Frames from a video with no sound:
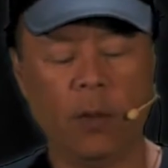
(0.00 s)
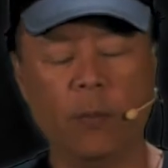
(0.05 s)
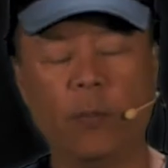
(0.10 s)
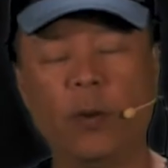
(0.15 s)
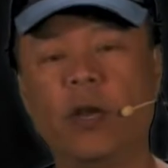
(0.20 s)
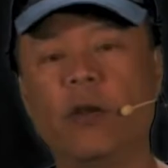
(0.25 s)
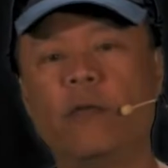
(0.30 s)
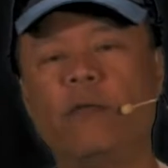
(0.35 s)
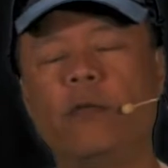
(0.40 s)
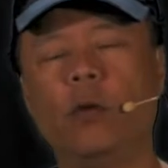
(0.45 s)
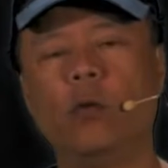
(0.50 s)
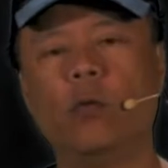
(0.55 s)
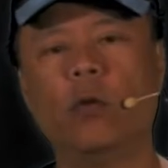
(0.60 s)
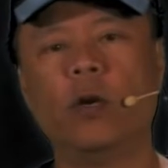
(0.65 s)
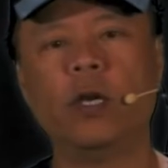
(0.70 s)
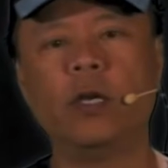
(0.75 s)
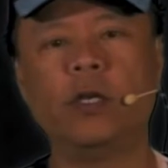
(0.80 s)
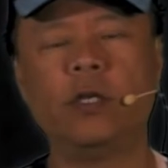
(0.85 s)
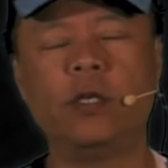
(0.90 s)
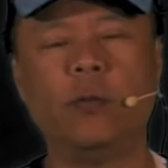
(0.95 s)
But if you
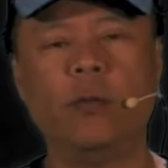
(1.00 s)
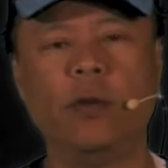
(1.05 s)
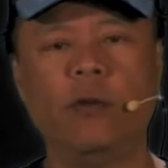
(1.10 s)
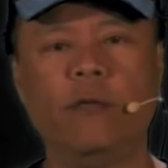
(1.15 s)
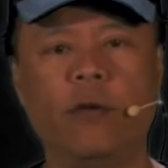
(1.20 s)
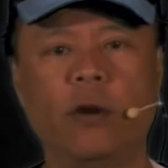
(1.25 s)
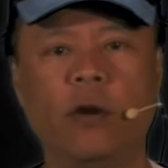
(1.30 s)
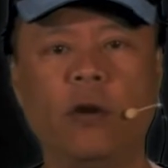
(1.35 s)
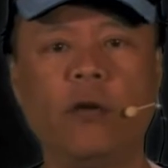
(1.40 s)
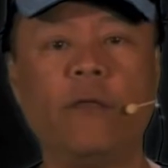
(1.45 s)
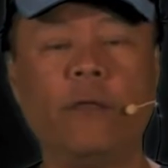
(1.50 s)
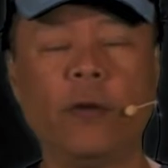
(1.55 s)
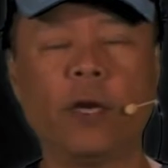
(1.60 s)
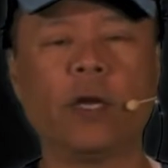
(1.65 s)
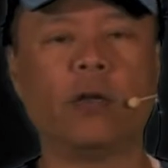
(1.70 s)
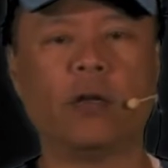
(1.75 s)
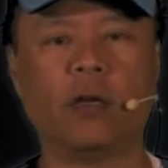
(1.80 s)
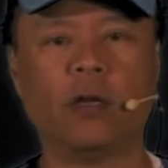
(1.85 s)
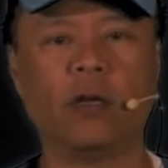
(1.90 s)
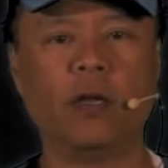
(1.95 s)
want it to be very
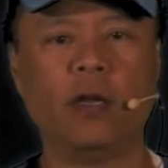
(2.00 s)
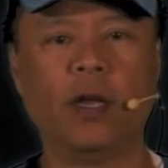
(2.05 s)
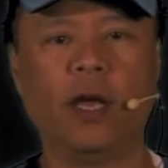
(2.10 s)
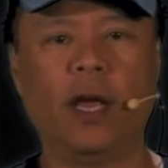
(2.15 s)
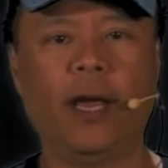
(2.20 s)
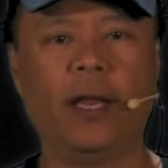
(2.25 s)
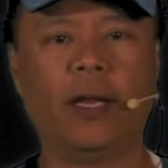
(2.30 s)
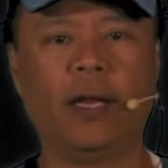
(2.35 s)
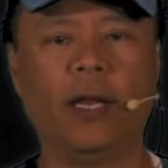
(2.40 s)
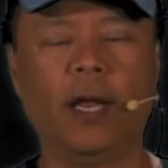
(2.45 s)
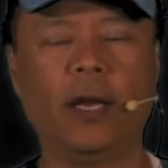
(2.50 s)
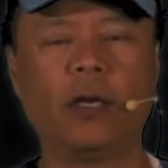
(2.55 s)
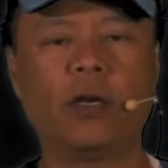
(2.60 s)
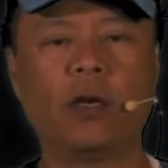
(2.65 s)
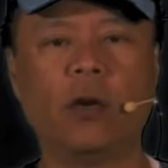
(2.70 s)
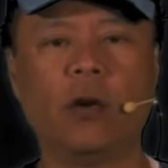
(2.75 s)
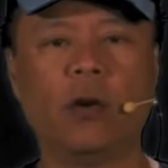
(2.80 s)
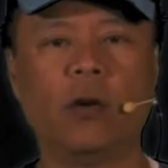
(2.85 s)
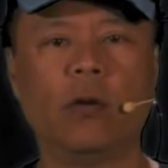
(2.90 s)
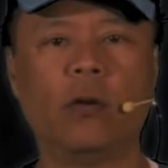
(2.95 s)
fickle and let
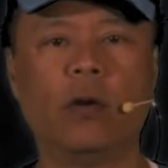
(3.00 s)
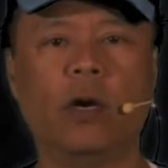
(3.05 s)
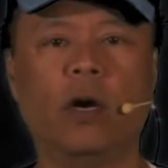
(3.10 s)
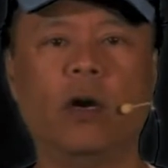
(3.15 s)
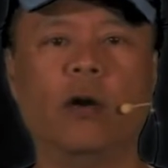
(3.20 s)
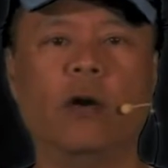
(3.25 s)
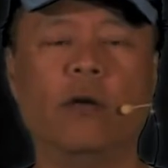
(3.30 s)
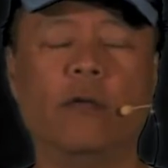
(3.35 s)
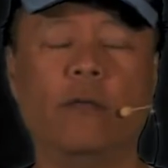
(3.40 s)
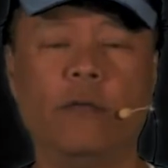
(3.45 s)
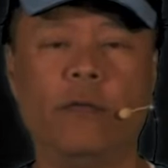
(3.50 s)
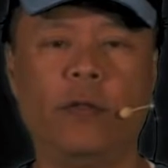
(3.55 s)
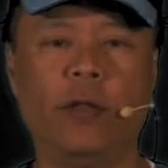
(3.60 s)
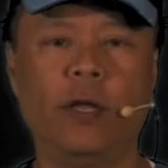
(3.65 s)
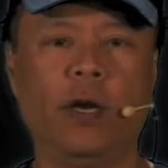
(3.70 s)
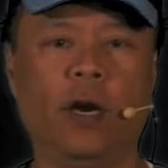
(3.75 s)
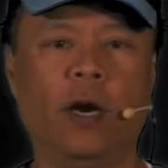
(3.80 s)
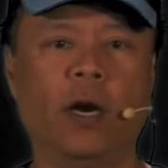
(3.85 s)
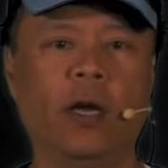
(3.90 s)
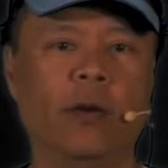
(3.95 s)
go of
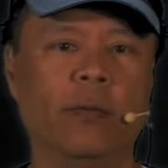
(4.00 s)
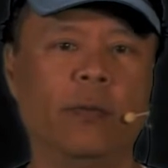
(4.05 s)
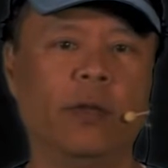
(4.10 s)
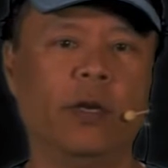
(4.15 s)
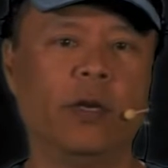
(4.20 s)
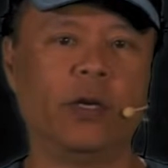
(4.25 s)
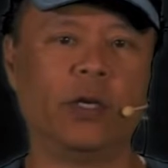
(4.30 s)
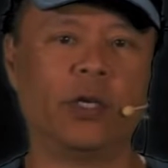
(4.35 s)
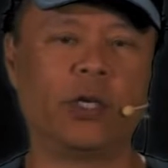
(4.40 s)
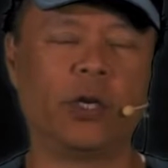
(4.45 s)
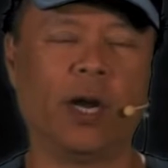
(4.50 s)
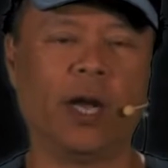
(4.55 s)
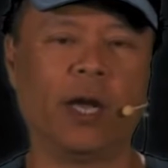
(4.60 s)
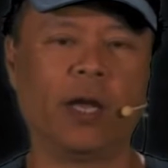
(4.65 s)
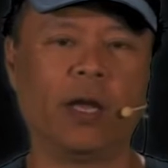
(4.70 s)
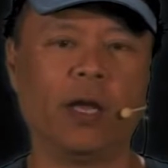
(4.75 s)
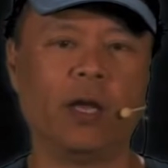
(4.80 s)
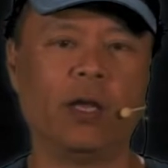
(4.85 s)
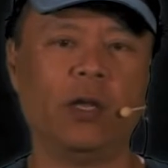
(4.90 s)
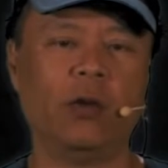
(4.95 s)
the item that you're
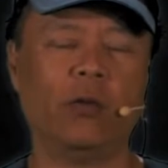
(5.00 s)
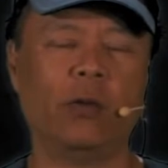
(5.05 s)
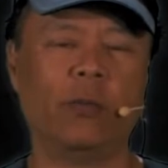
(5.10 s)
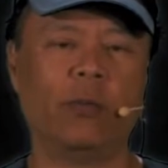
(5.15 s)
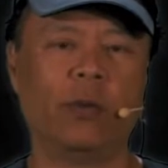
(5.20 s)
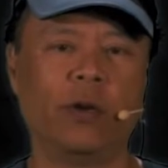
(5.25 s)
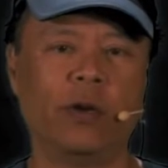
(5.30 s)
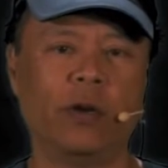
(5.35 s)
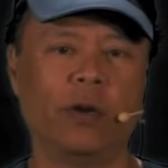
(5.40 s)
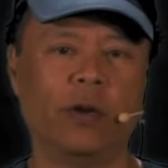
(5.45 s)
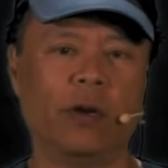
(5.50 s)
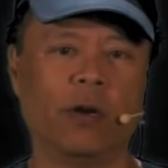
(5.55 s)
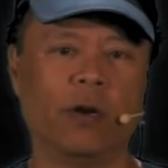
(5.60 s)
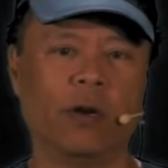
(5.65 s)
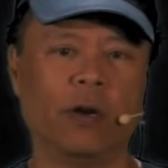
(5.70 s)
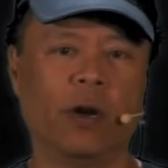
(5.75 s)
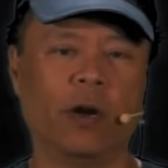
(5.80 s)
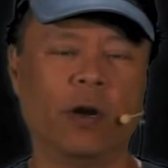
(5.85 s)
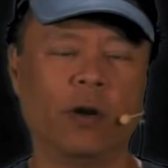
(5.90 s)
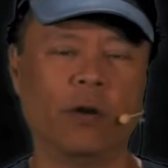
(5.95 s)
tracking, you would put it
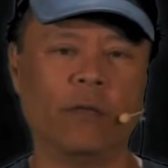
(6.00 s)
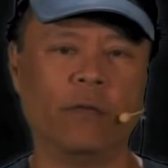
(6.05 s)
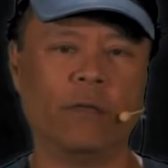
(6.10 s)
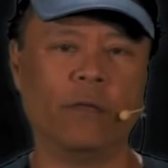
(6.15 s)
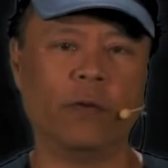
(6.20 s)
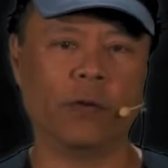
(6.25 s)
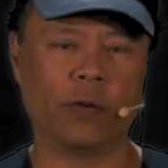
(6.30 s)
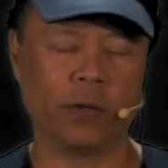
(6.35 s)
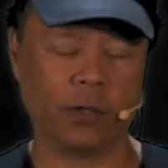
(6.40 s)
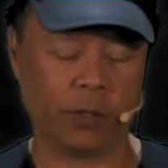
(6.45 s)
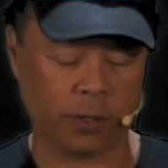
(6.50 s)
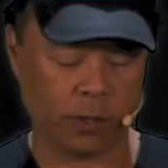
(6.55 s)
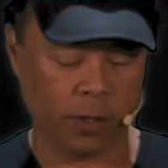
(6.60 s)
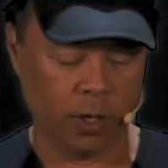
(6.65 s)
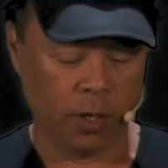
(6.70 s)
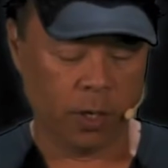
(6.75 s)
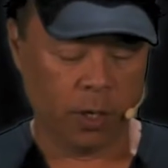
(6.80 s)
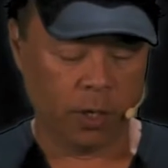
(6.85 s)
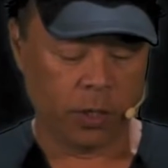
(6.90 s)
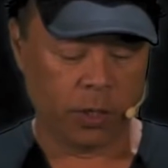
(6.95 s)
on autofocus
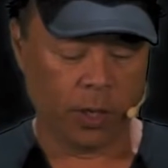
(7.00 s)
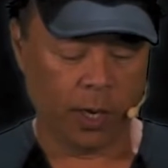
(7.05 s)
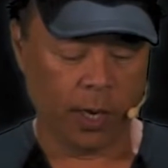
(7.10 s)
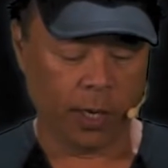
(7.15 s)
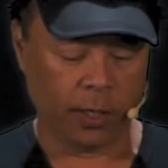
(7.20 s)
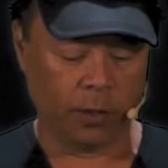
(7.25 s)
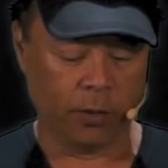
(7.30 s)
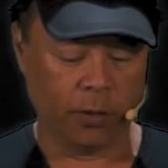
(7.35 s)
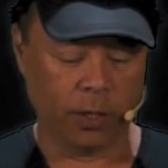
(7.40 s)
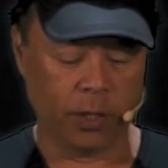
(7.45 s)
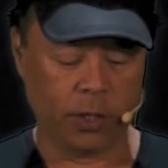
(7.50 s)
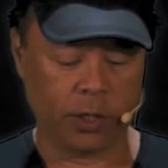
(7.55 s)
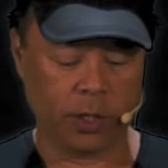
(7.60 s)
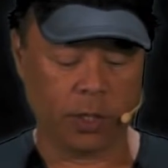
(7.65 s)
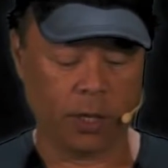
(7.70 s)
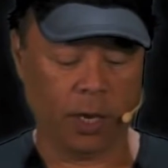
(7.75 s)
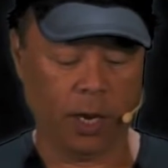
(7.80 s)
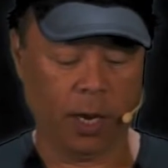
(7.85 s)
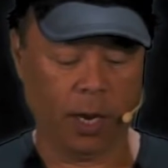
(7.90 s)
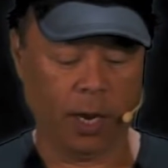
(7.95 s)
track
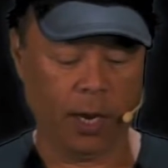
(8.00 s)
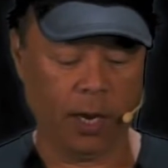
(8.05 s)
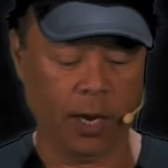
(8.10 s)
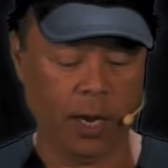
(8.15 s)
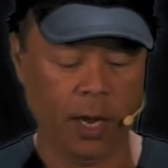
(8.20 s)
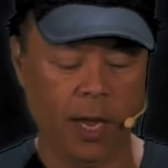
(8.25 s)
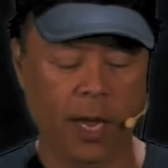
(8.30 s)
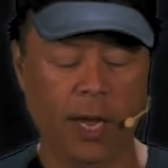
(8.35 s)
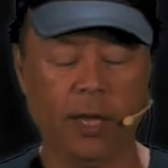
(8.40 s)
duration high.